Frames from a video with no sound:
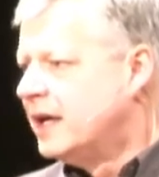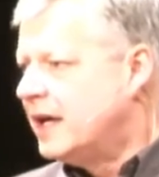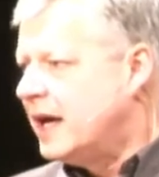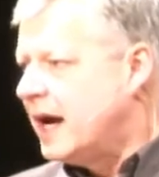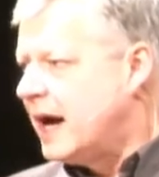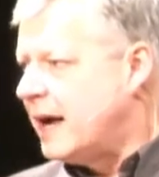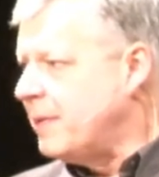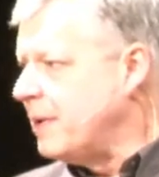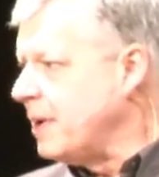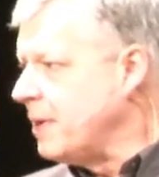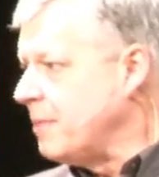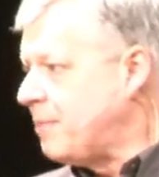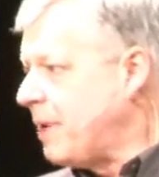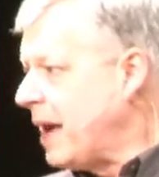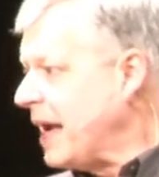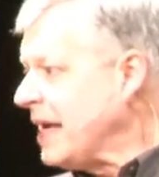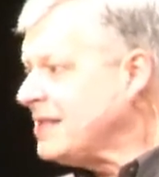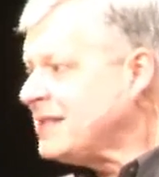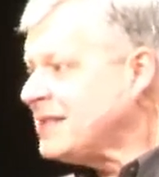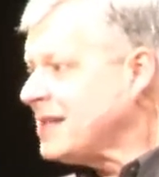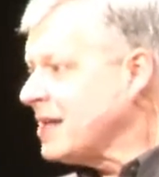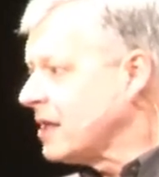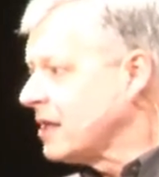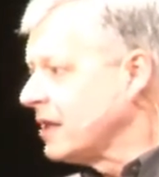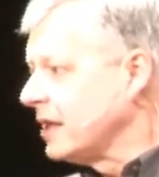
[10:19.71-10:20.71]
I mean,
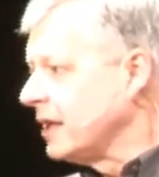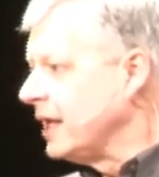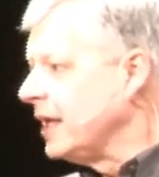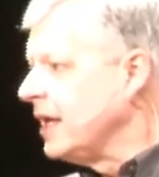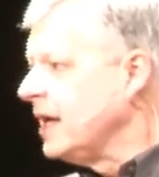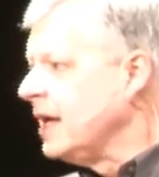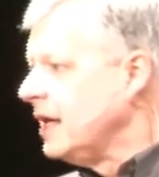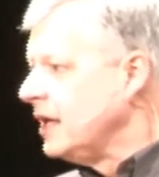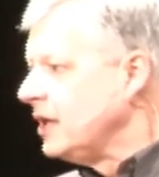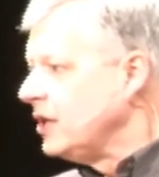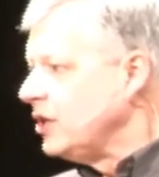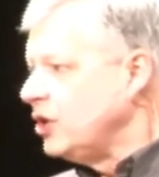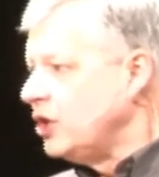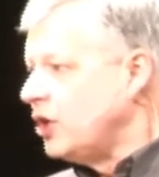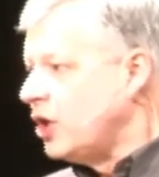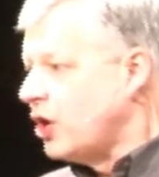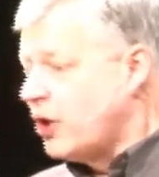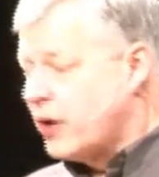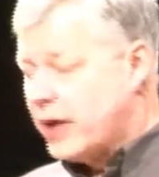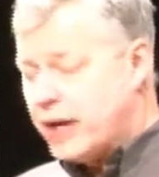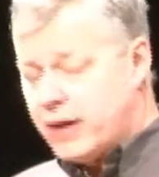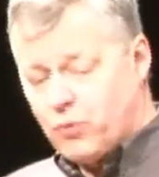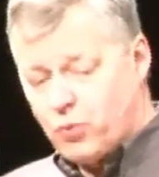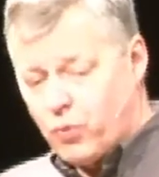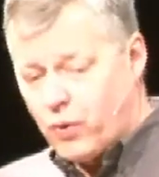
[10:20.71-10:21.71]
basically, you know,
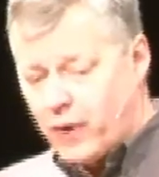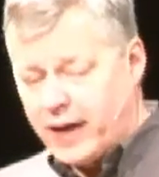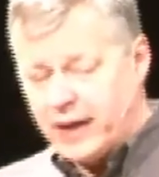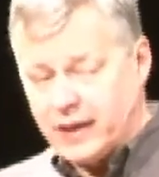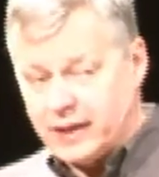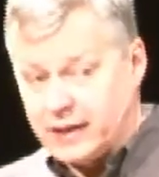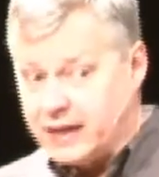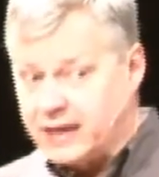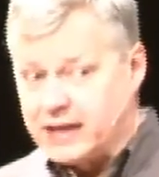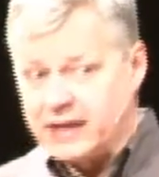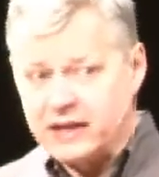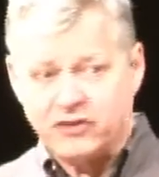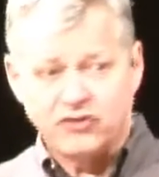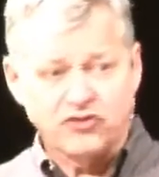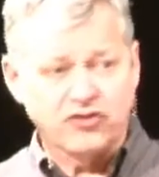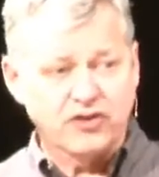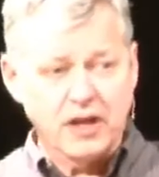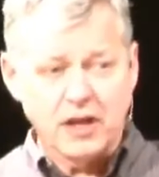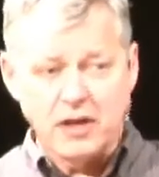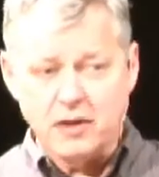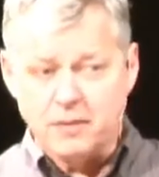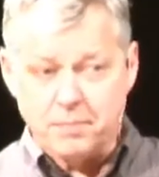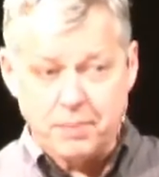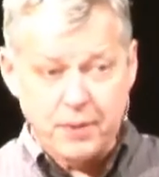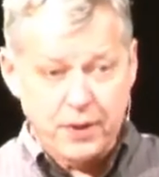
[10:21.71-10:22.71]
he went an
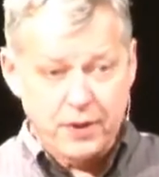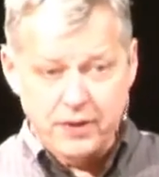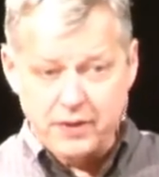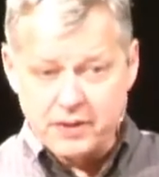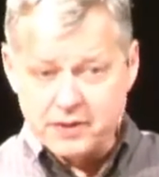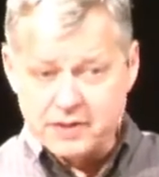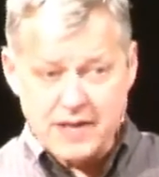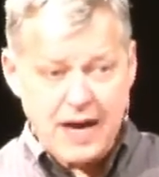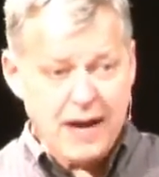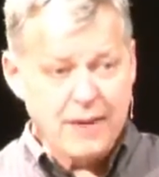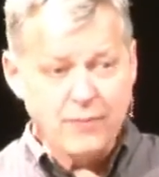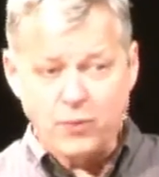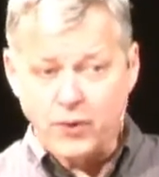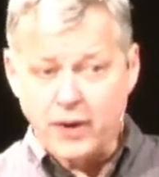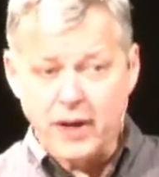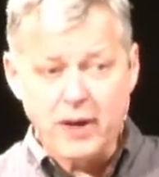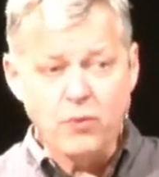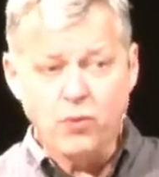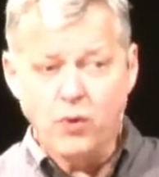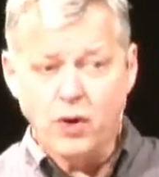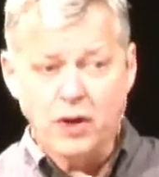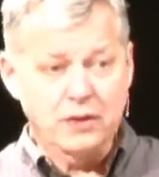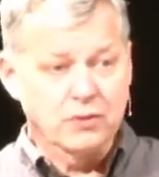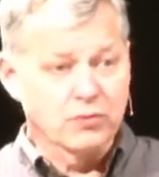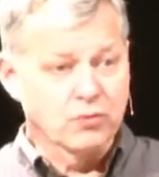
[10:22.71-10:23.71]
extended period of time where he
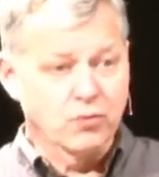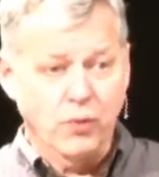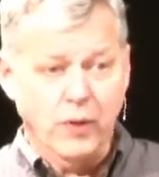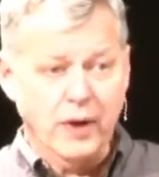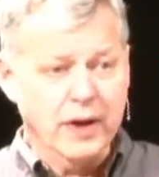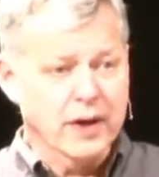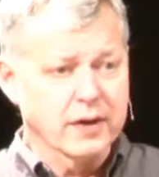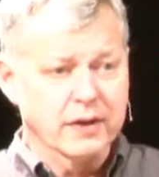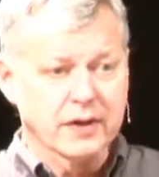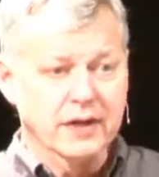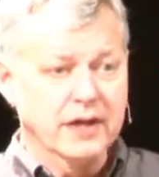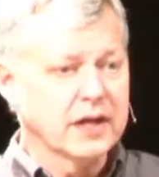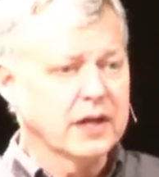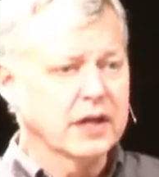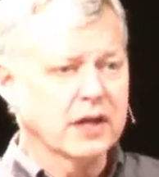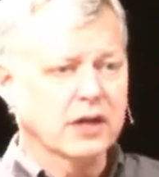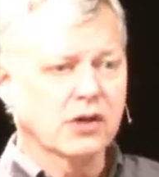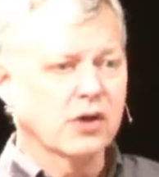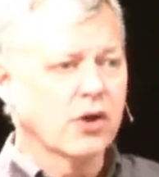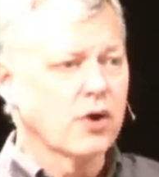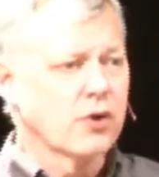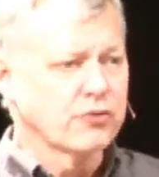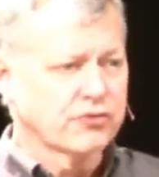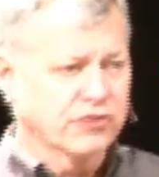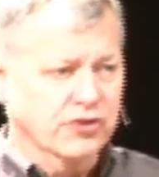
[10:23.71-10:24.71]
wasn't wearing any
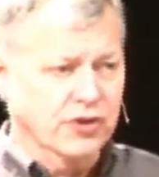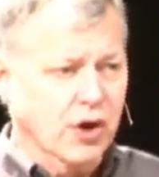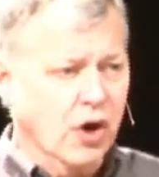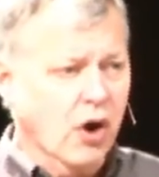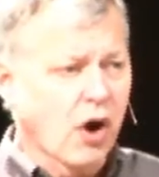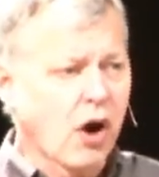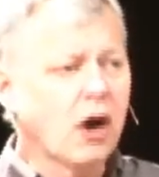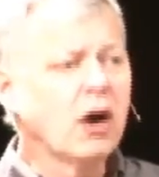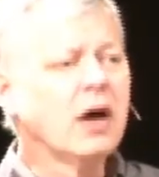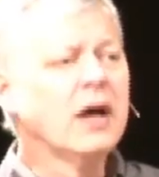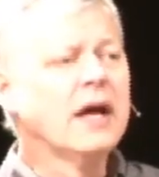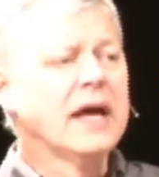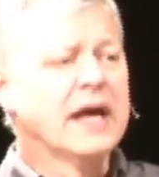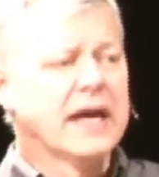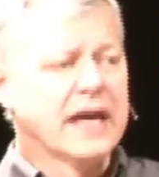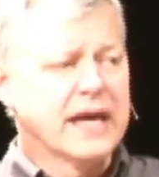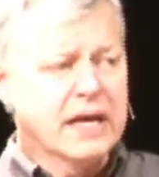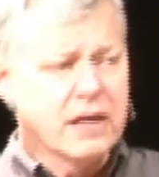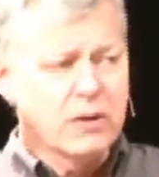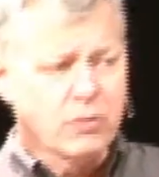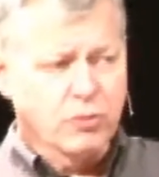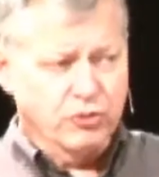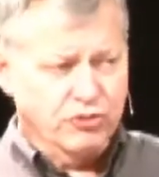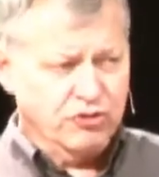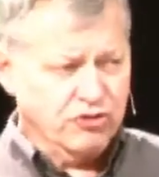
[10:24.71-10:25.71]
clothes at all. He
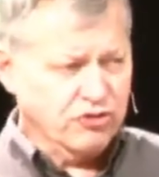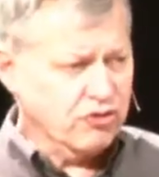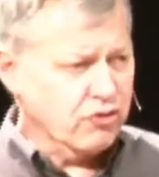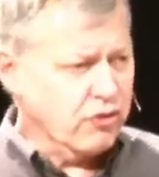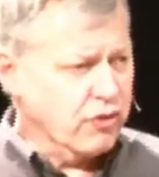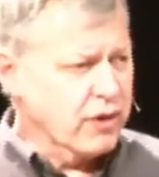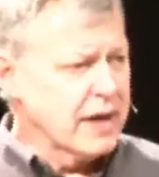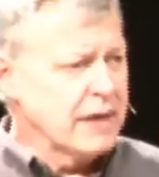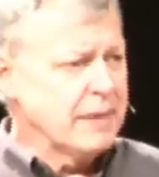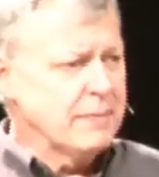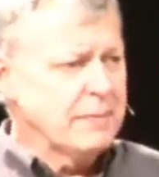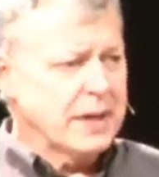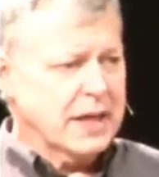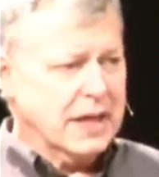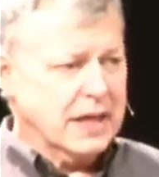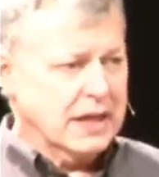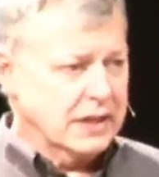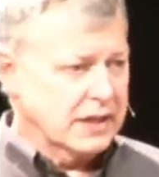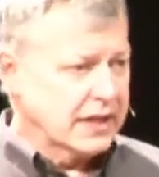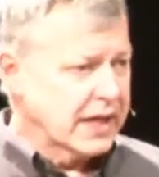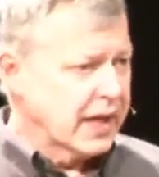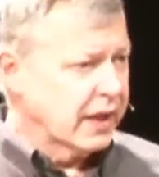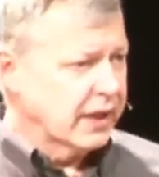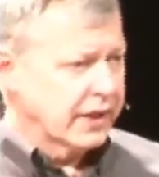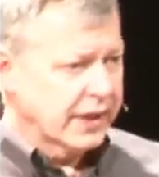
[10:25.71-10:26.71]
was screaming and
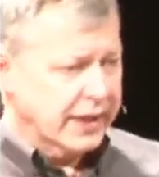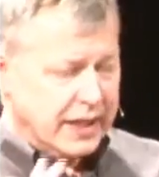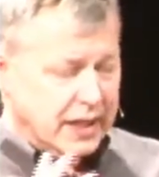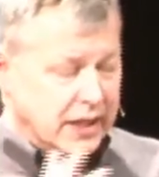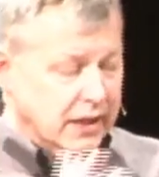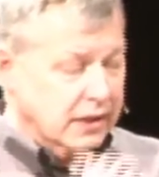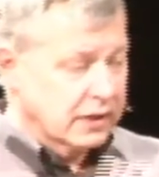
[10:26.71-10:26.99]
yelling. He